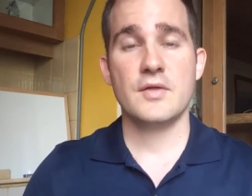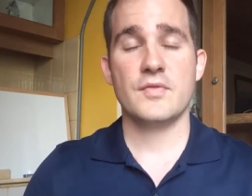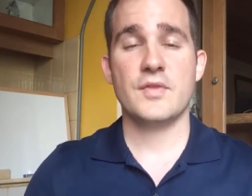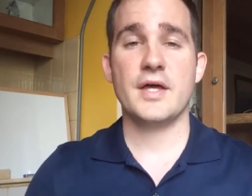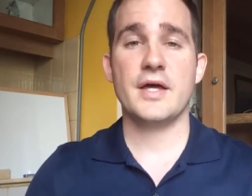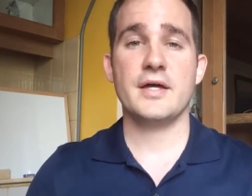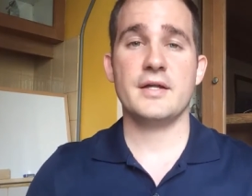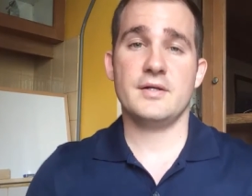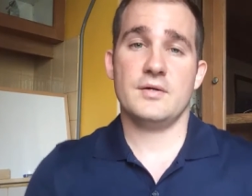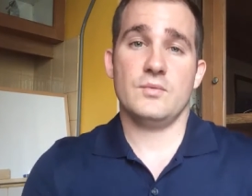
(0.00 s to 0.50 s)

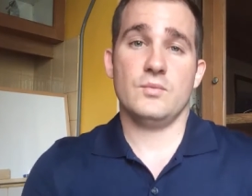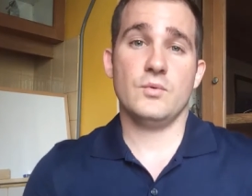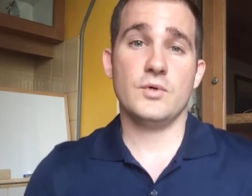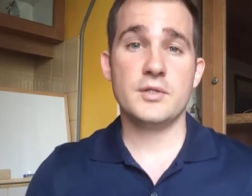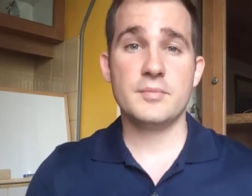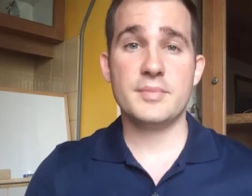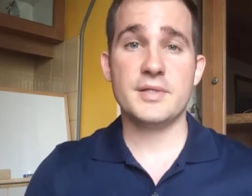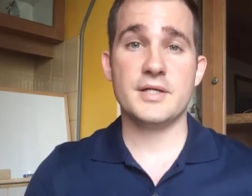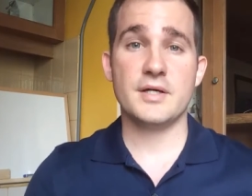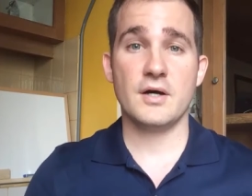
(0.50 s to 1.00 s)
that it
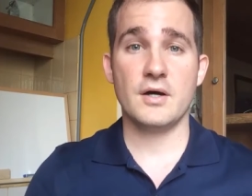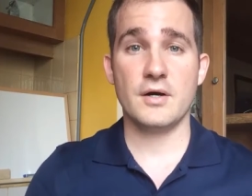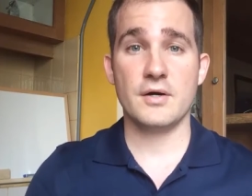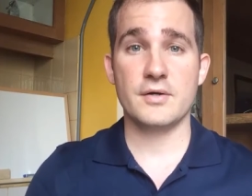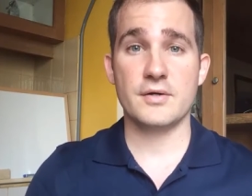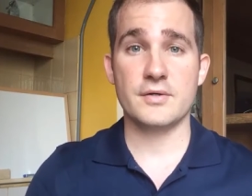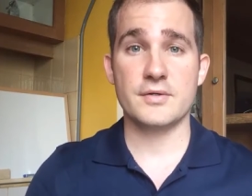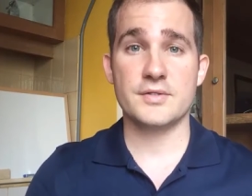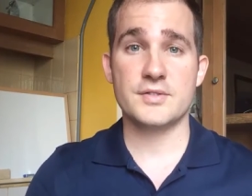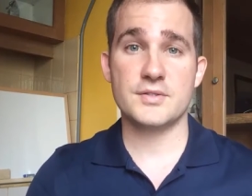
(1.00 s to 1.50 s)
would be
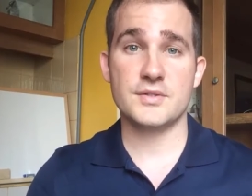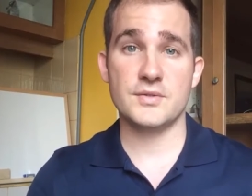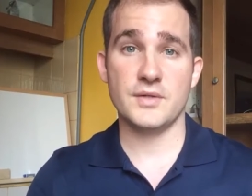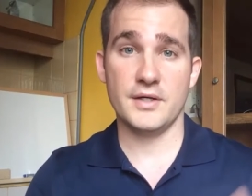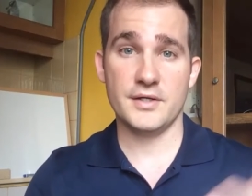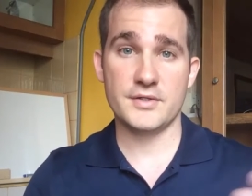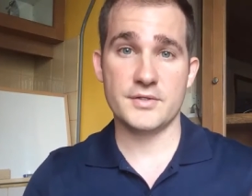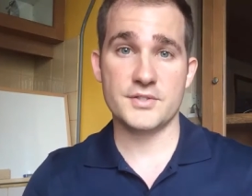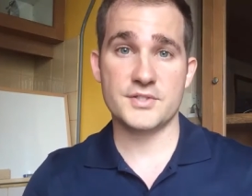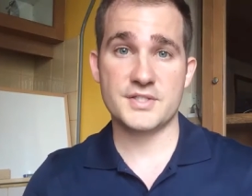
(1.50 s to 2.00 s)
harder to
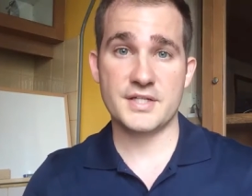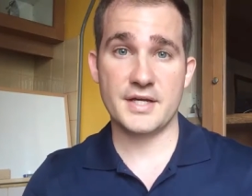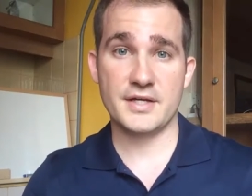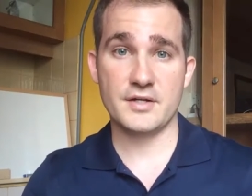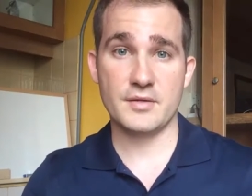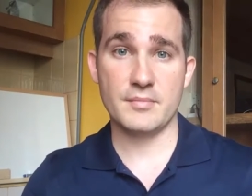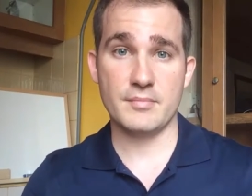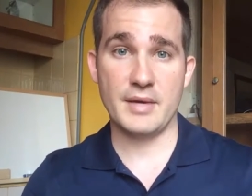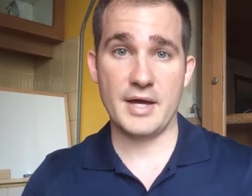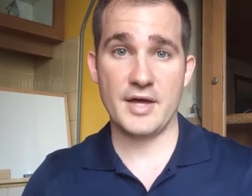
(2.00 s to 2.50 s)

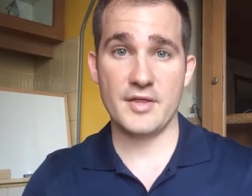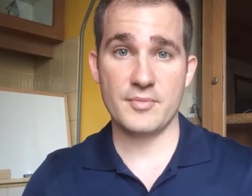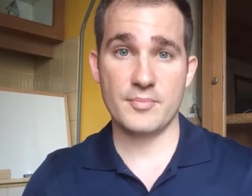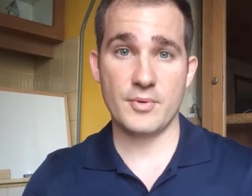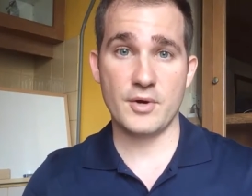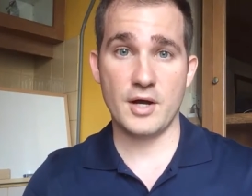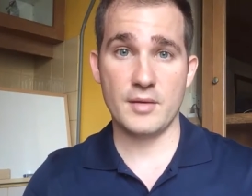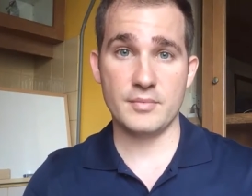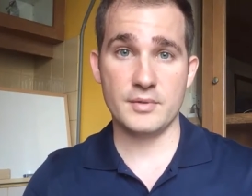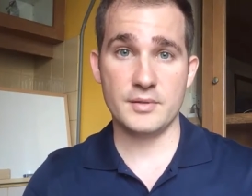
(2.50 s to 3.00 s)
understand a math
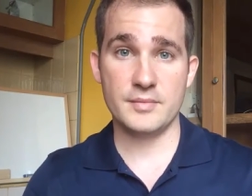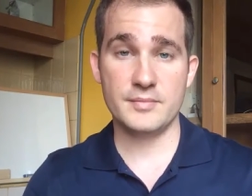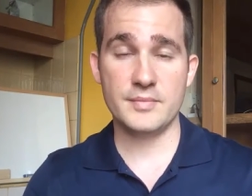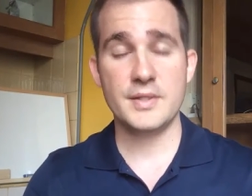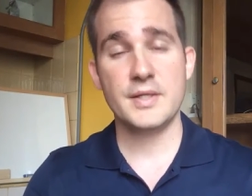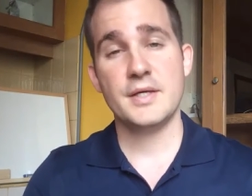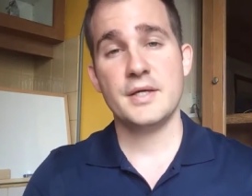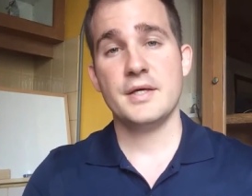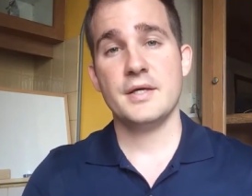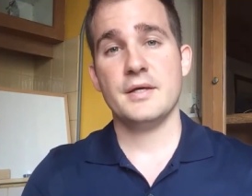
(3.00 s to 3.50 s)
problem
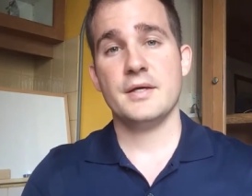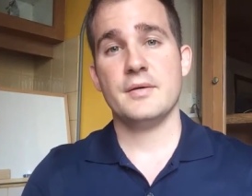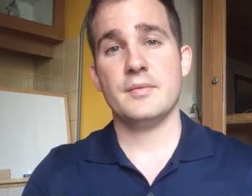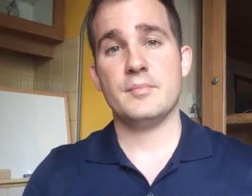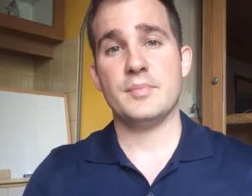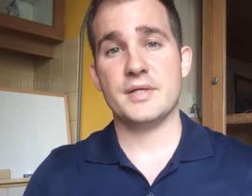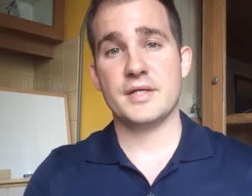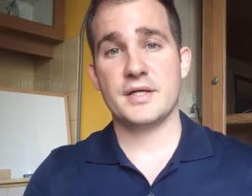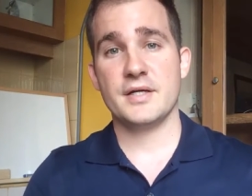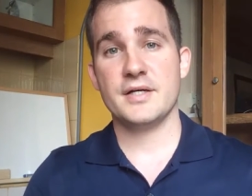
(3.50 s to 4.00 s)

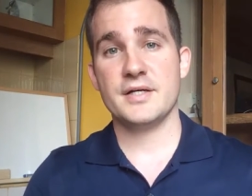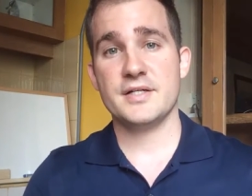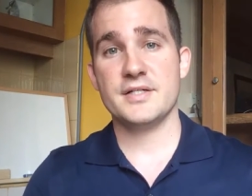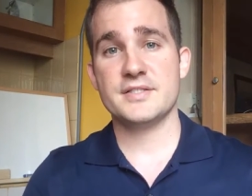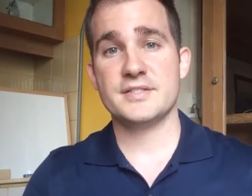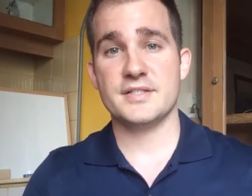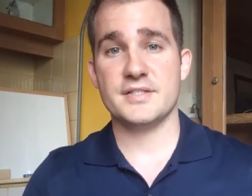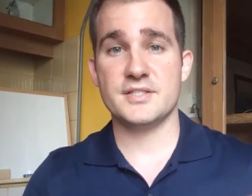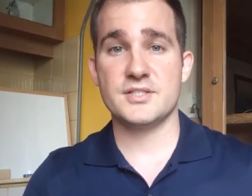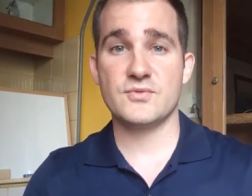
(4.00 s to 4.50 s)

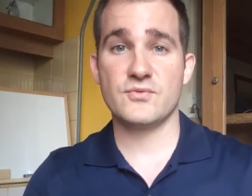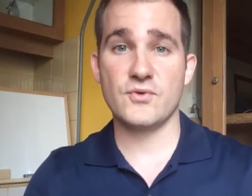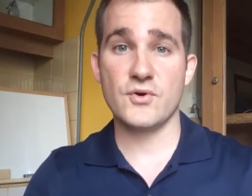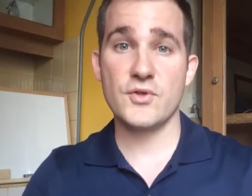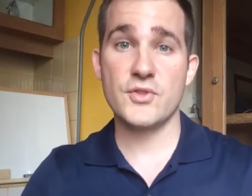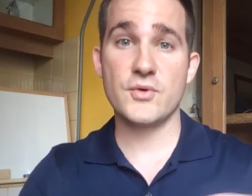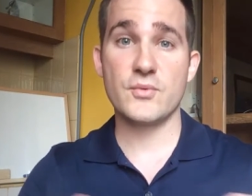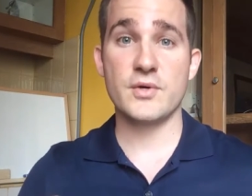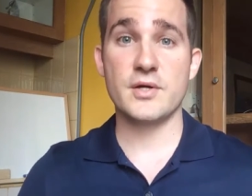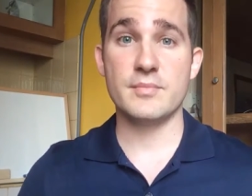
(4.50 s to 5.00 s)
because it's
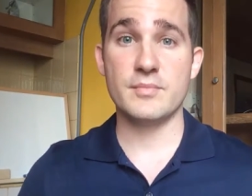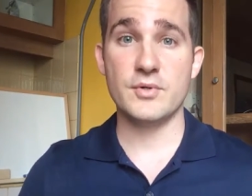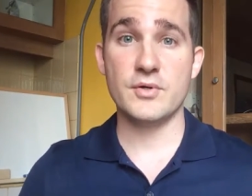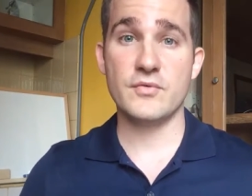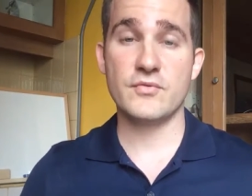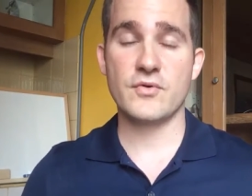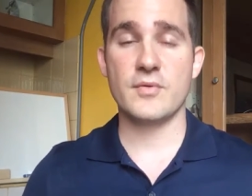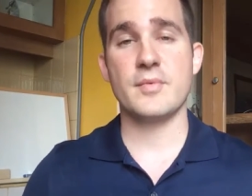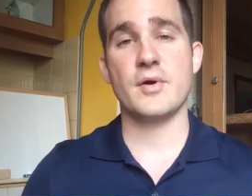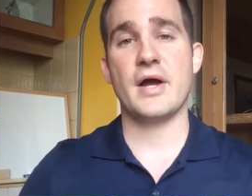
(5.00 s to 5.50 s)
further
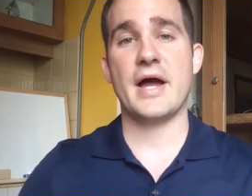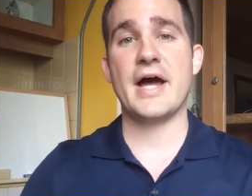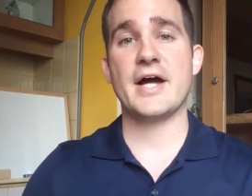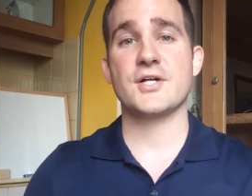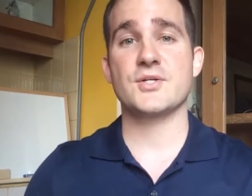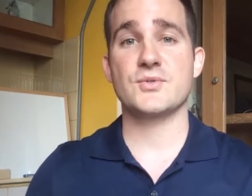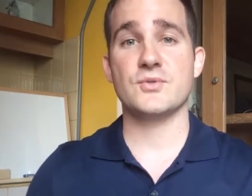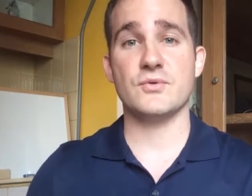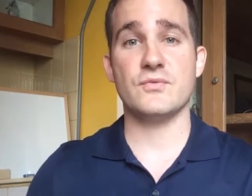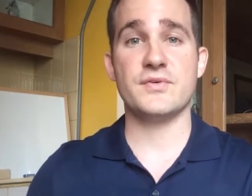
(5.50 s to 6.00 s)
removed from our
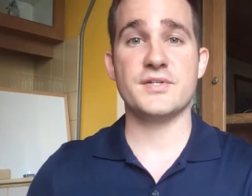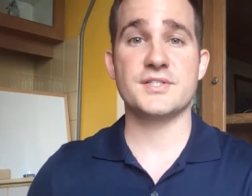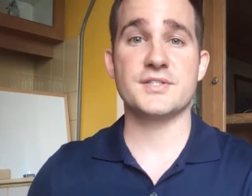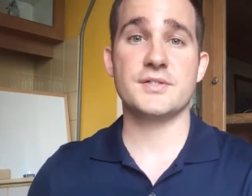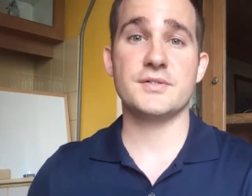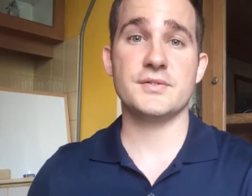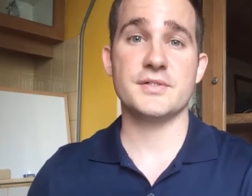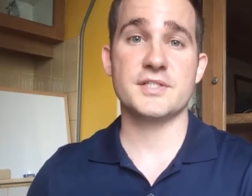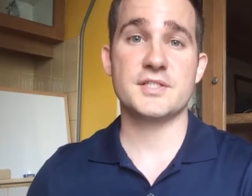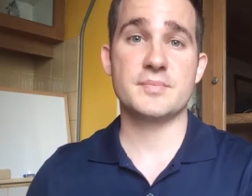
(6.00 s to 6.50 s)
actual
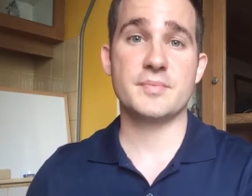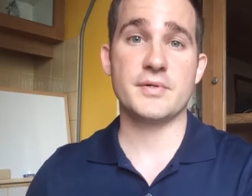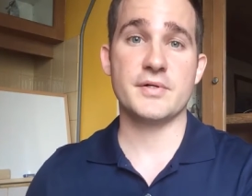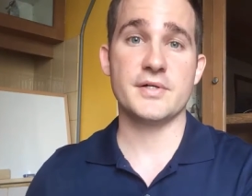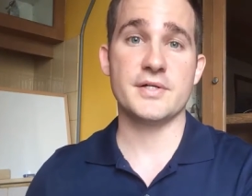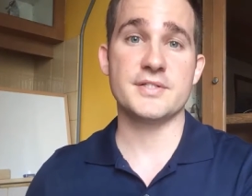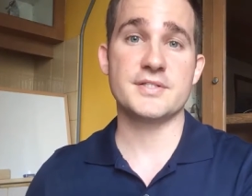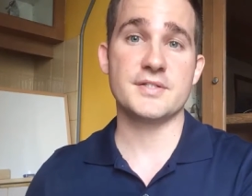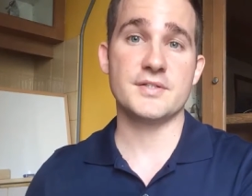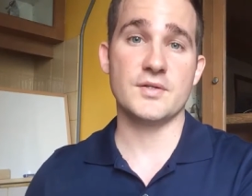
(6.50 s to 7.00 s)
physical
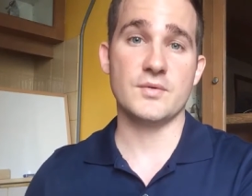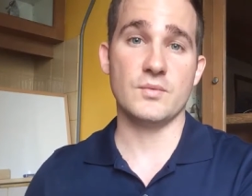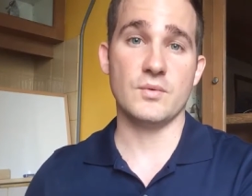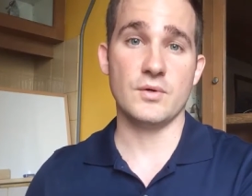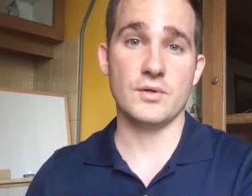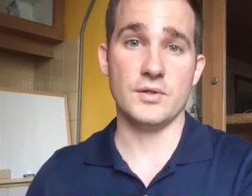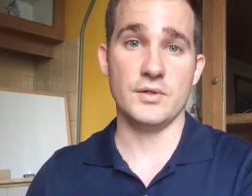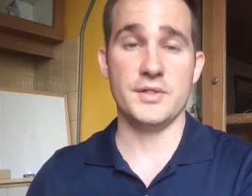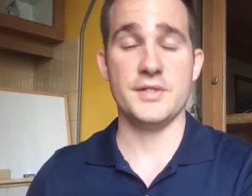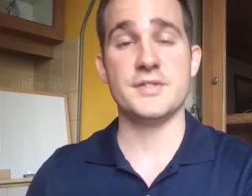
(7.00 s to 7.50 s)
experience in the
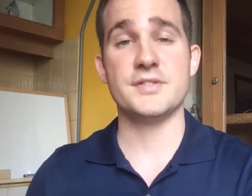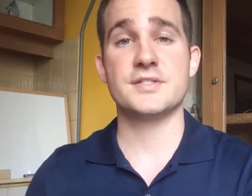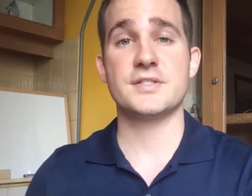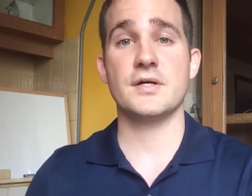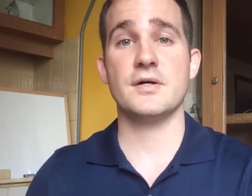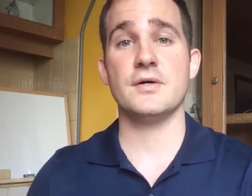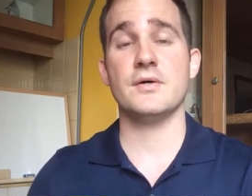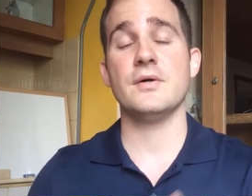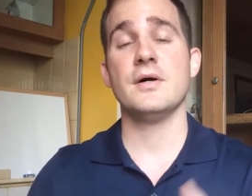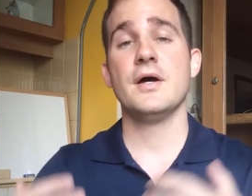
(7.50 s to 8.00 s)
world. And
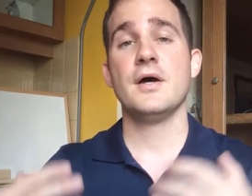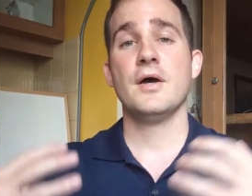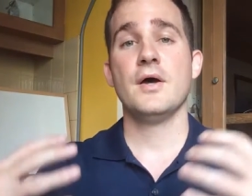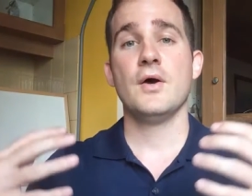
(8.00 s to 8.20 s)
so